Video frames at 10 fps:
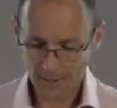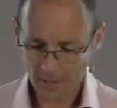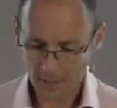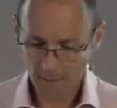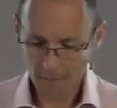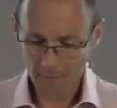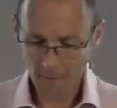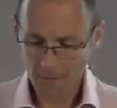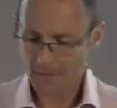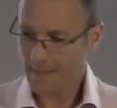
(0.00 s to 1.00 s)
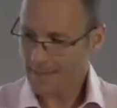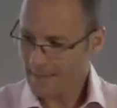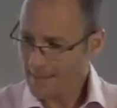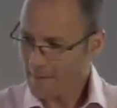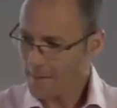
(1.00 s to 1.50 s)
somewhere before, but it's, it's a
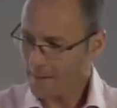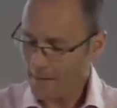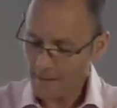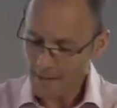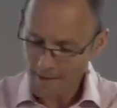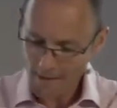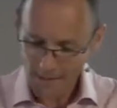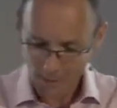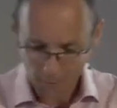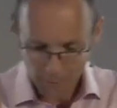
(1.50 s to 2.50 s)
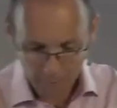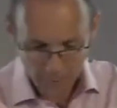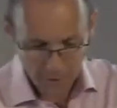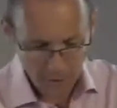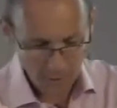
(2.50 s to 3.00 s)
little bit like a, it's a
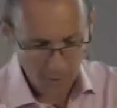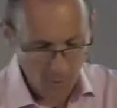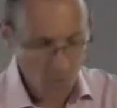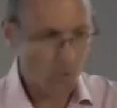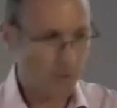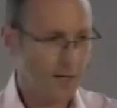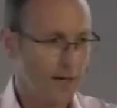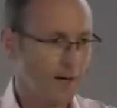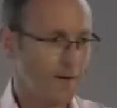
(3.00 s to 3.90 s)
reverse reward card.